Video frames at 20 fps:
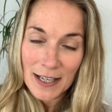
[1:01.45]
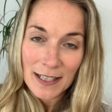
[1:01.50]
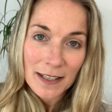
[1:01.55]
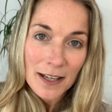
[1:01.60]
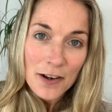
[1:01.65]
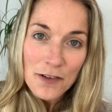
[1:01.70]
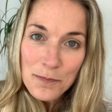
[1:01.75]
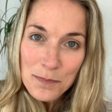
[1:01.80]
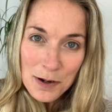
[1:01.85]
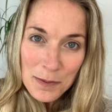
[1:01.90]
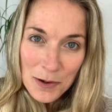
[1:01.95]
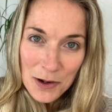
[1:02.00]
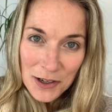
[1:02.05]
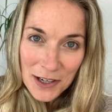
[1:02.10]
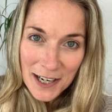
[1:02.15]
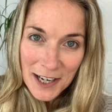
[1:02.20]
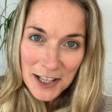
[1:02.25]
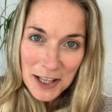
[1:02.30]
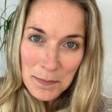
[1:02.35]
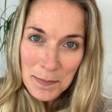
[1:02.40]
I love
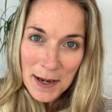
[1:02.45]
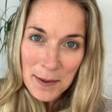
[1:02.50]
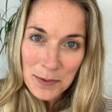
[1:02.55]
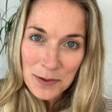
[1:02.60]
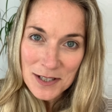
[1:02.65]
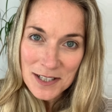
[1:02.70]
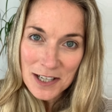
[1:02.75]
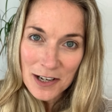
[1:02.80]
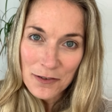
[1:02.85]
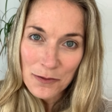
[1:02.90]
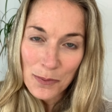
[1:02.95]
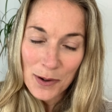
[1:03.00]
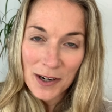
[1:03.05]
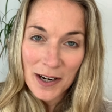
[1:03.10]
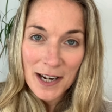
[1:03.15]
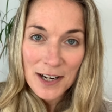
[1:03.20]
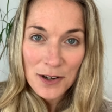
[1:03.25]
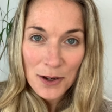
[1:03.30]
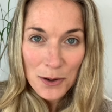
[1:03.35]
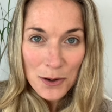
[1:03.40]
promoting other people's stuff when
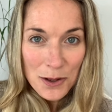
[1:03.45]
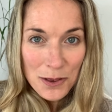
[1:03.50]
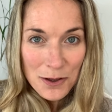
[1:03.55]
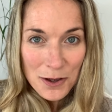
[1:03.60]
I know